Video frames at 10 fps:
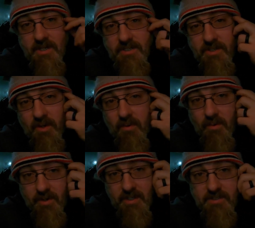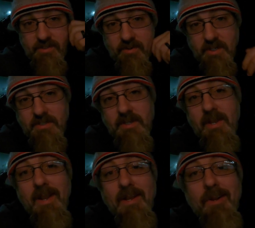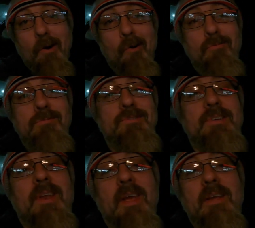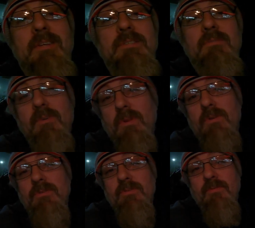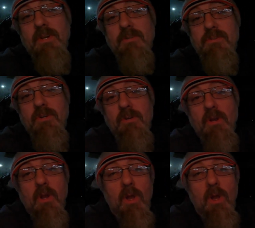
Junkies, you know who it is, Chris, and on today's adventure,